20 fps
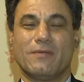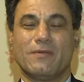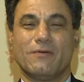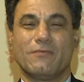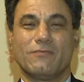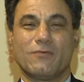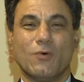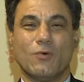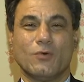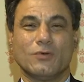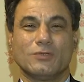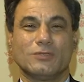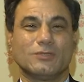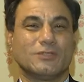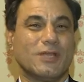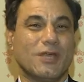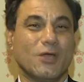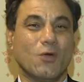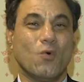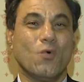Of
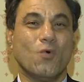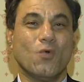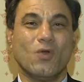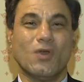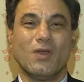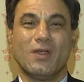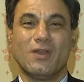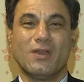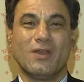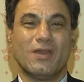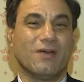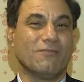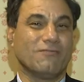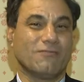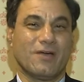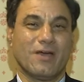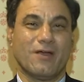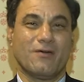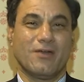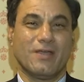course, they all
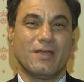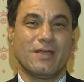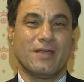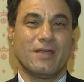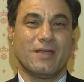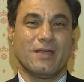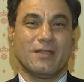love curry.